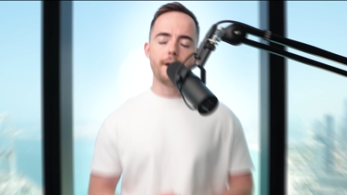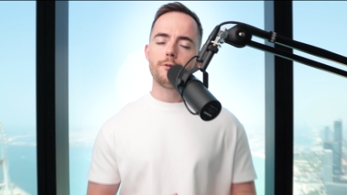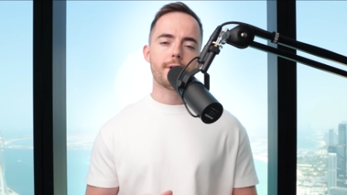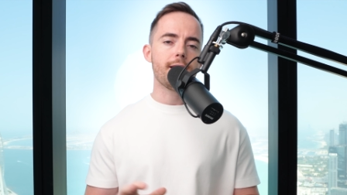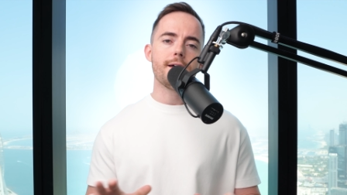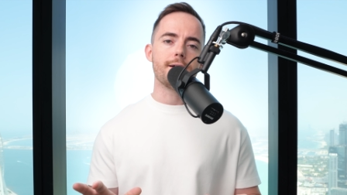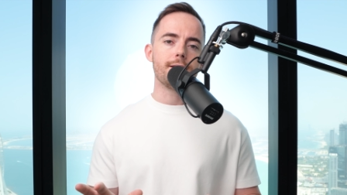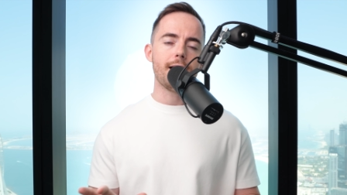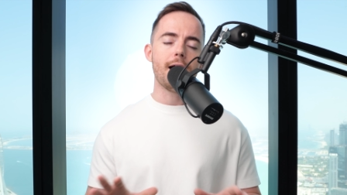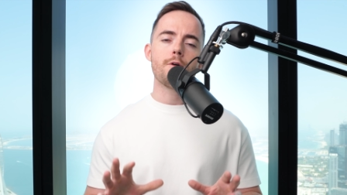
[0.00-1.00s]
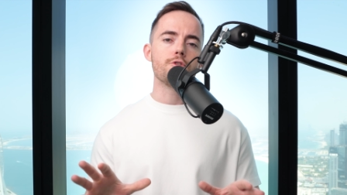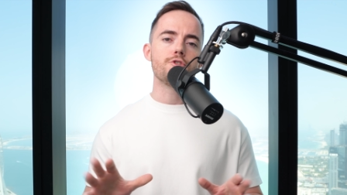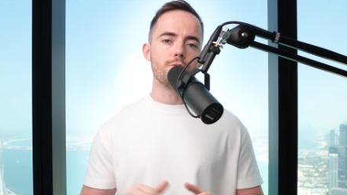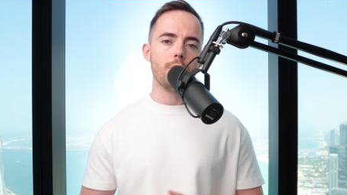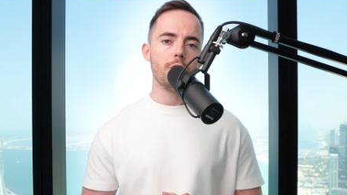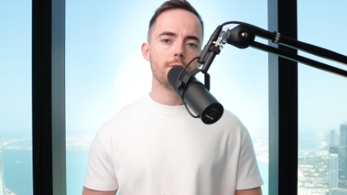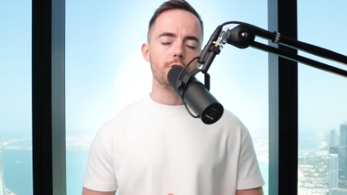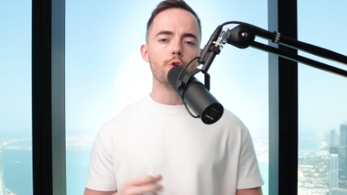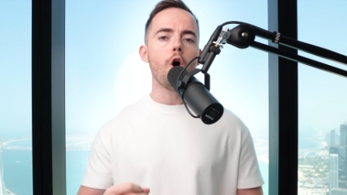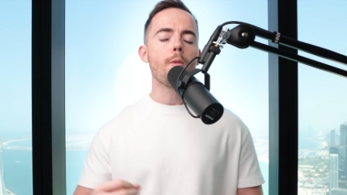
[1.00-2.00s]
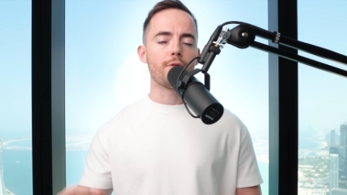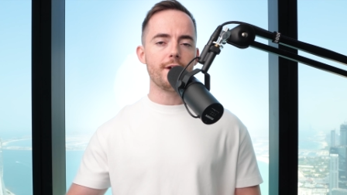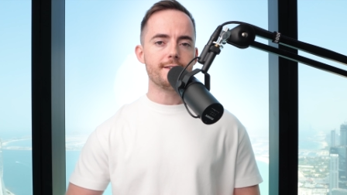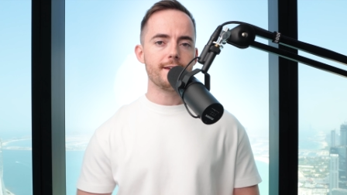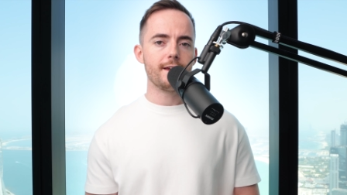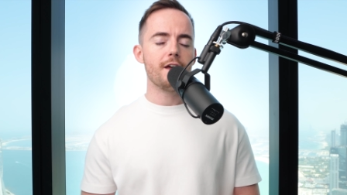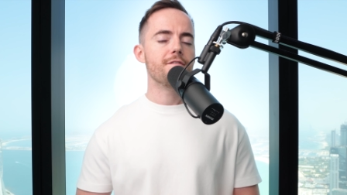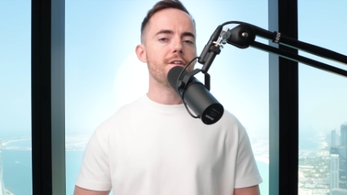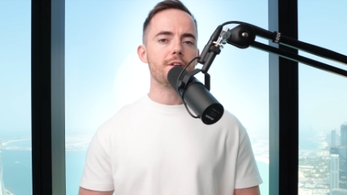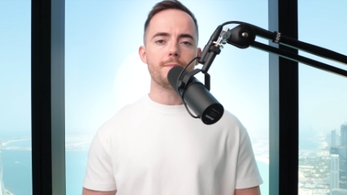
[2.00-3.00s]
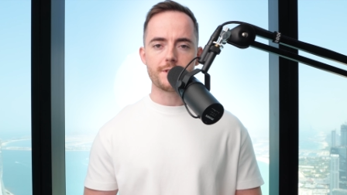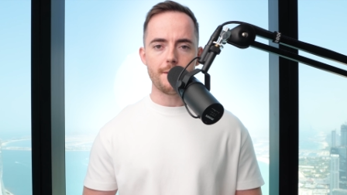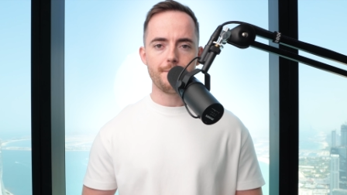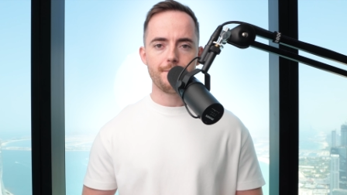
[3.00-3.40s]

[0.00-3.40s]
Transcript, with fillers: I don't care how good you are, you're operating at 50%,